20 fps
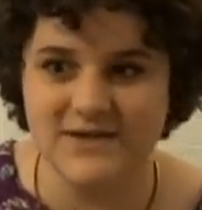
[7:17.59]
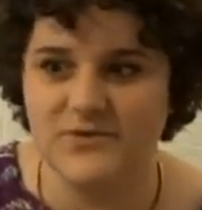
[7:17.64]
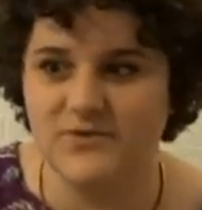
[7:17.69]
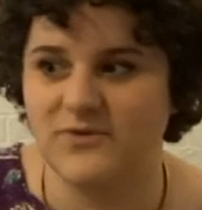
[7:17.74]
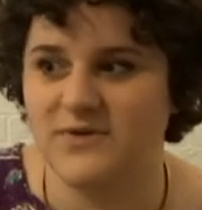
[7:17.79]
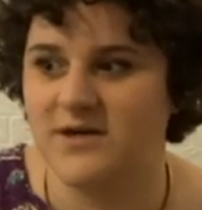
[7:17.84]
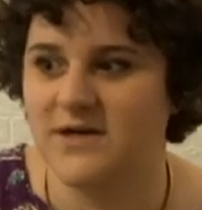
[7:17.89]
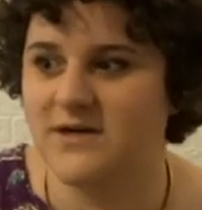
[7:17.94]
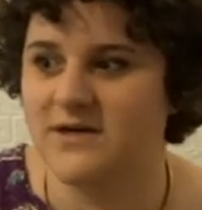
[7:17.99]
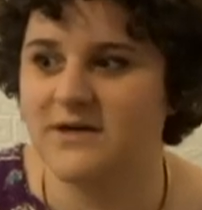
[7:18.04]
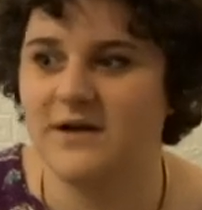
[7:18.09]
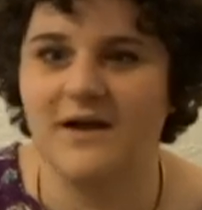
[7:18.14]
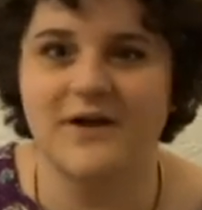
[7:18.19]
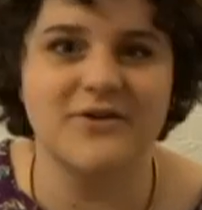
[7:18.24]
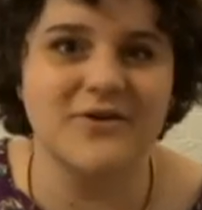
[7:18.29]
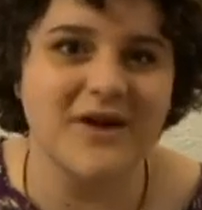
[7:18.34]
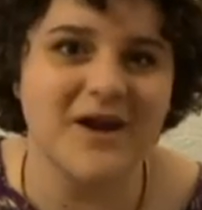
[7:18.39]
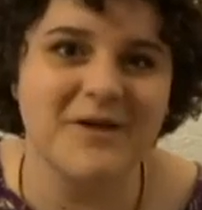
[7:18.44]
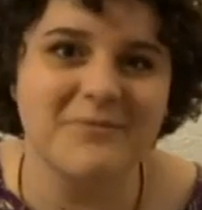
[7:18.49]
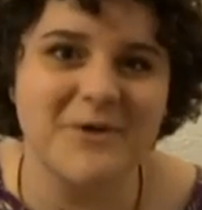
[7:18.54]
or a
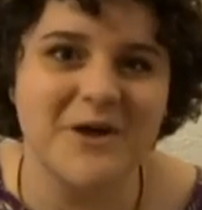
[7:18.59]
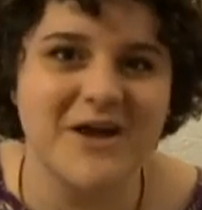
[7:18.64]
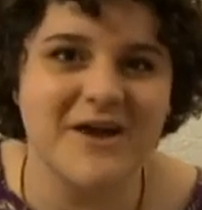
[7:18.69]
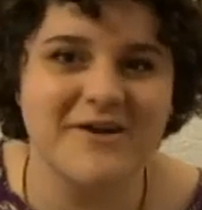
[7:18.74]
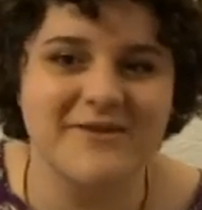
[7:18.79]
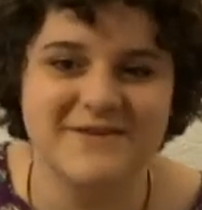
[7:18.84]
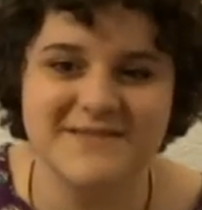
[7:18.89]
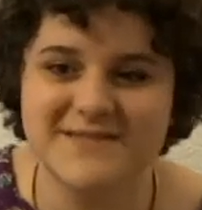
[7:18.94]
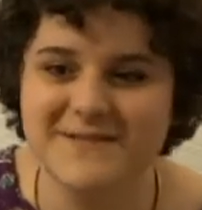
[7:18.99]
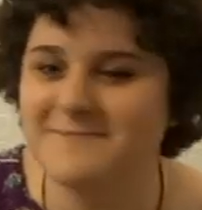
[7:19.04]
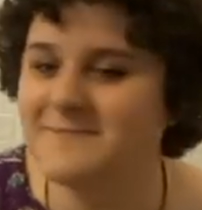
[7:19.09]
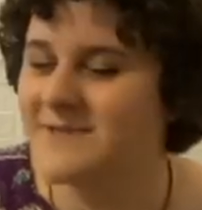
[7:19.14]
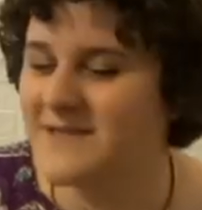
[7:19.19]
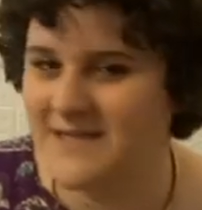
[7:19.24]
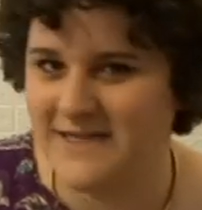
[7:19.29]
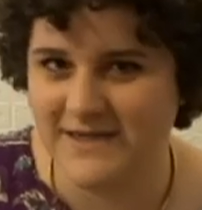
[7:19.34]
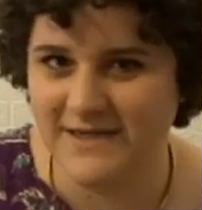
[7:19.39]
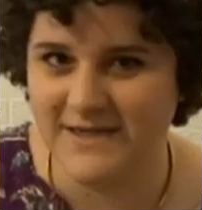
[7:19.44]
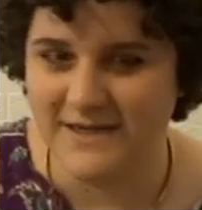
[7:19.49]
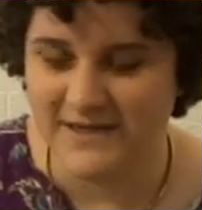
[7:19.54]
grandma or
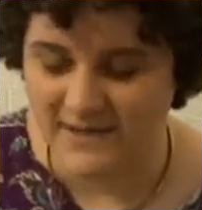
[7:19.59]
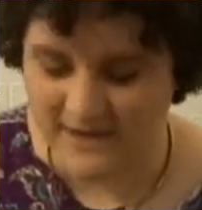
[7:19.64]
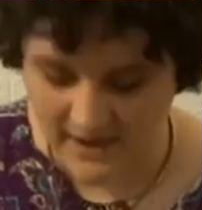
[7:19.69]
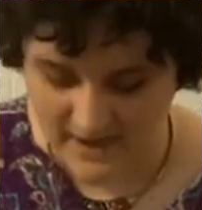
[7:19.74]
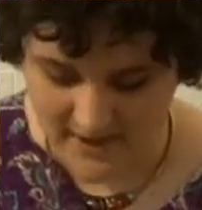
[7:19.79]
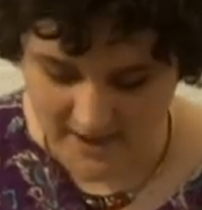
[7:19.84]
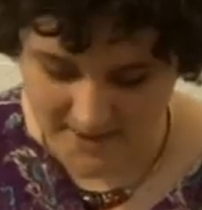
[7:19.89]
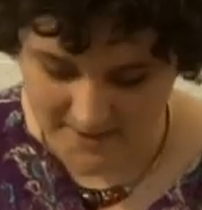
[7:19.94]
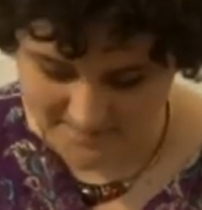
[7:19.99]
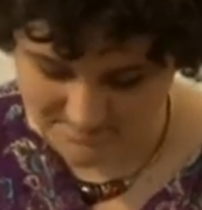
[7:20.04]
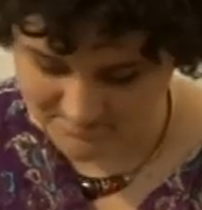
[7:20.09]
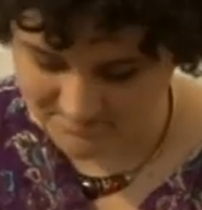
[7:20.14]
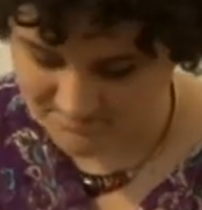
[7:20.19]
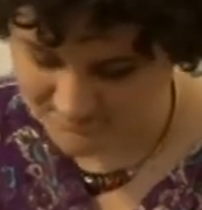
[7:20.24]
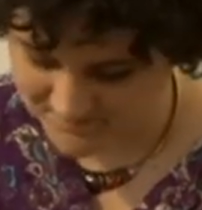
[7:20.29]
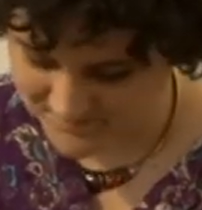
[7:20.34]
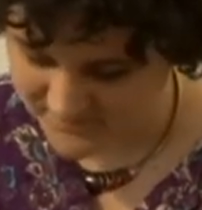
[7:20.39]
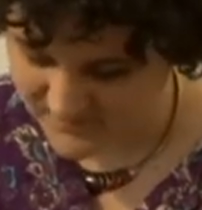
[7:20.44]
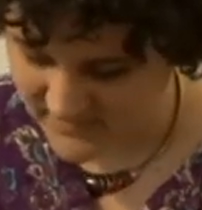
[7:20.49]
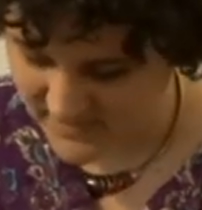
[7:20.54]
somebody,
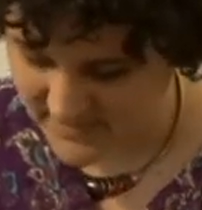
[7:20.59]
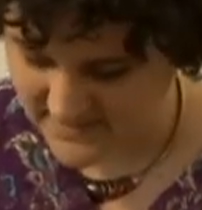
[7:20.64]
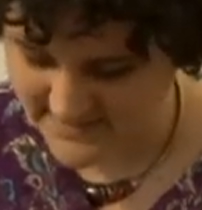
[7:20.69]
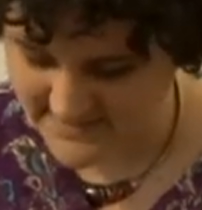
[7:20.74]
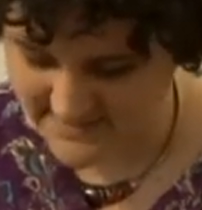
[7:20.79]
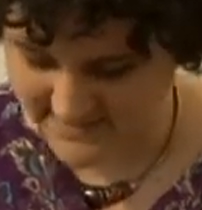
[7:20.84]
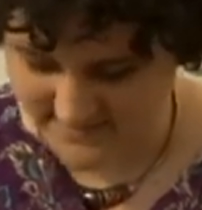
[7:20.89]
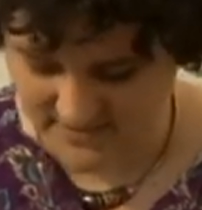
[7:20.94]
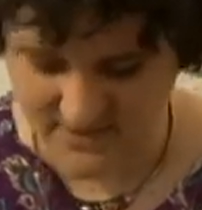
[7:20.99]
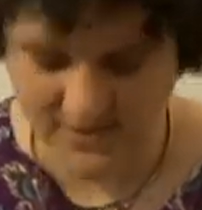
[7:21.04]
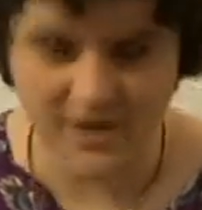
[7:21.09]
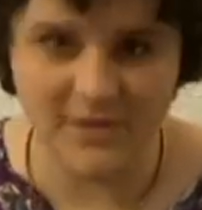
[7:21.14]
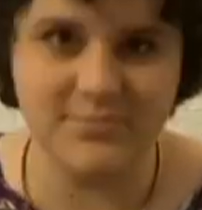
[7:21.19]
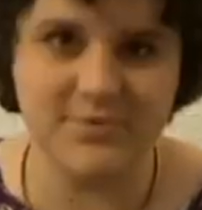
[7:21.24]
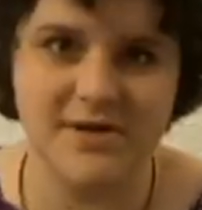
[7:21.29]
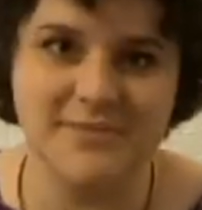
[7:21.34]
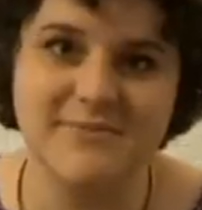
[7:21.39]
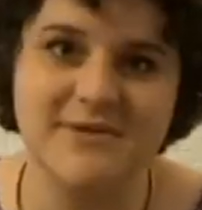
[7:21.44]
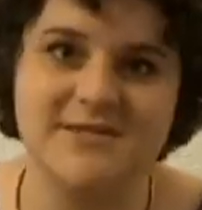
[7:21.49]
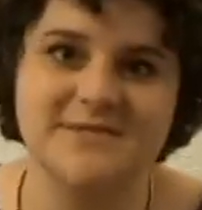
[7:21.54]
because they're all
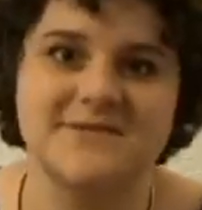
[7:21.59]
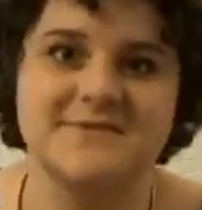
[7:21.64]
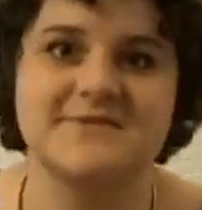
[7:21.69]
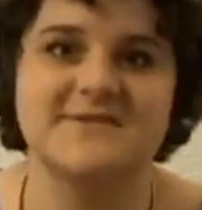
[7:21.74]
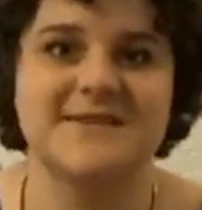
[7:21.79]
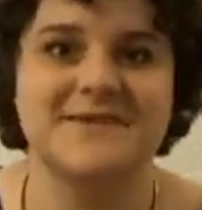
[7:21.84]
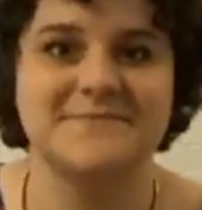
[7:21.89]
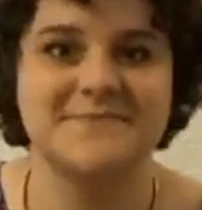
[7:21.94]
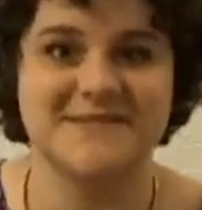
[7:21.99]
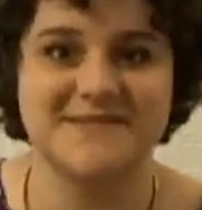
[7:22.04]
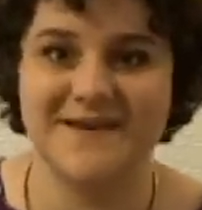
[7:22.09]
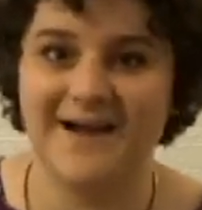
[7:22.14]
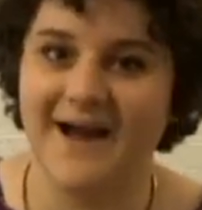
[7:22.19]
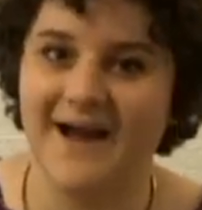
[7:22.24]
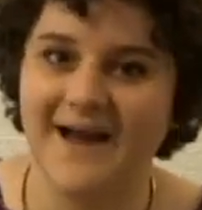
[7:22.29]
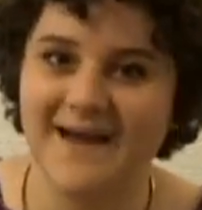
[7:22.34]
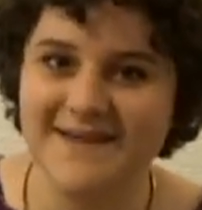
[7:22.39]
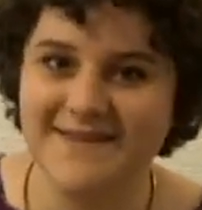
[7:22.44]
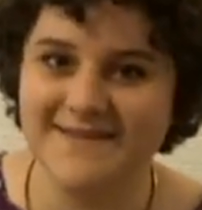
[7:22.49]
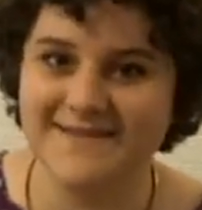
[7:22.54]
pretty much the same
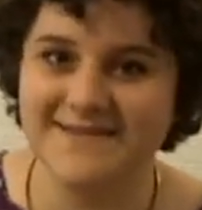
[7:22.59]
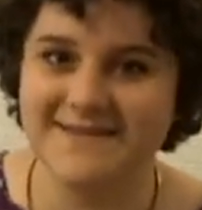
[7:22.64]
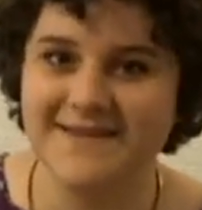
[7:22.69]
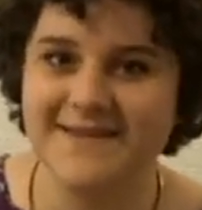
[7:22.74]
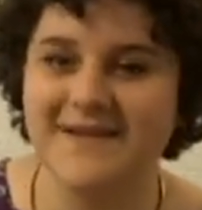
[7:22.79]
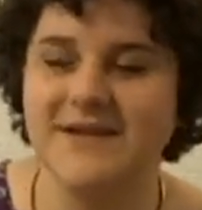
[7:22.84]
size,